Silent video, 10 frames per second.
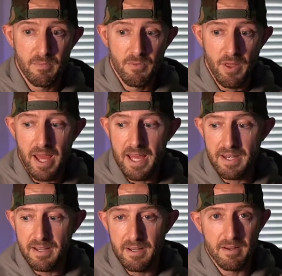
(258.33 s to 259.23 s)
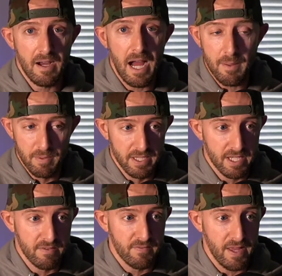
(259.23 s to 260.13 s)
that I
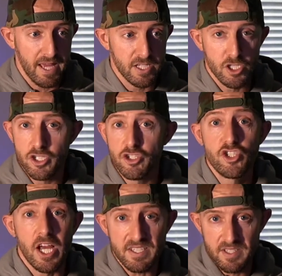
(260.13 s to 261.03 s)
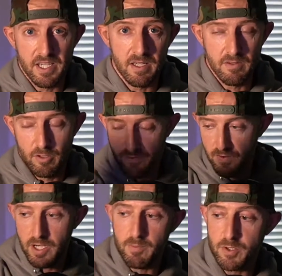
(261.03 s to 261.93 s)
believe that Jesse, you can
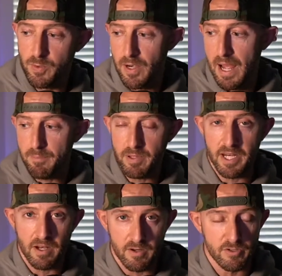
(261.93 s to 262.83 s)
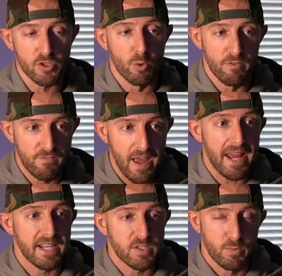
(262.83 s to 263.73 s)
find him on Twitter at
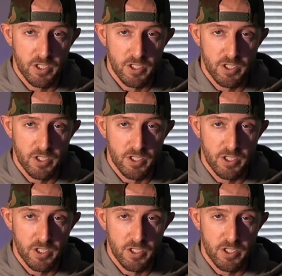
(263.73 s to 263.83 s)
planet_fatness.